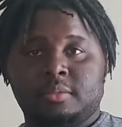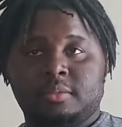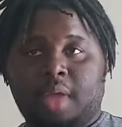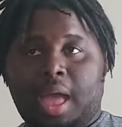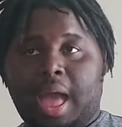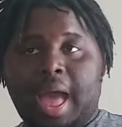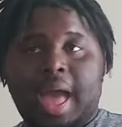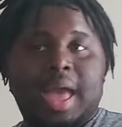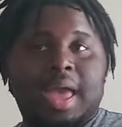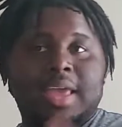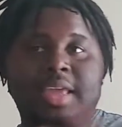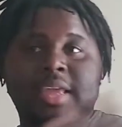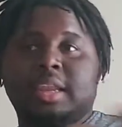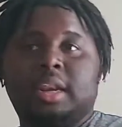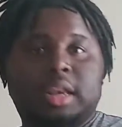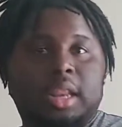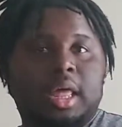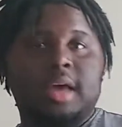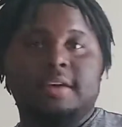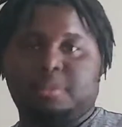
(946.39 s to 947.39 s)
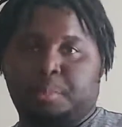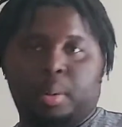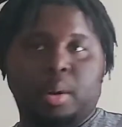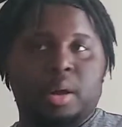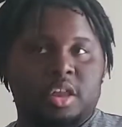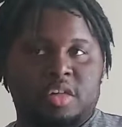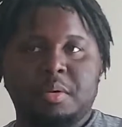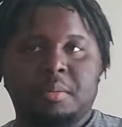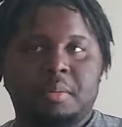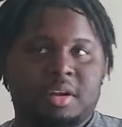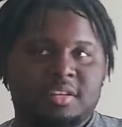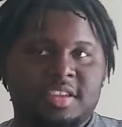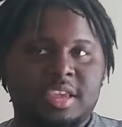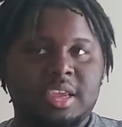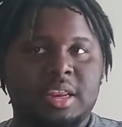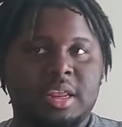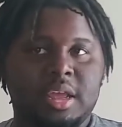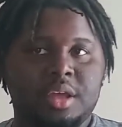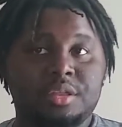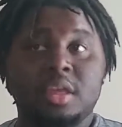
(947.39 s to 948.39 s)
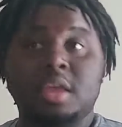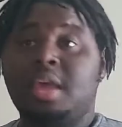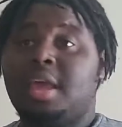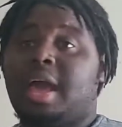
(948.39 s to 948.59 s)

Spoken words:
I love Punishment Martinez.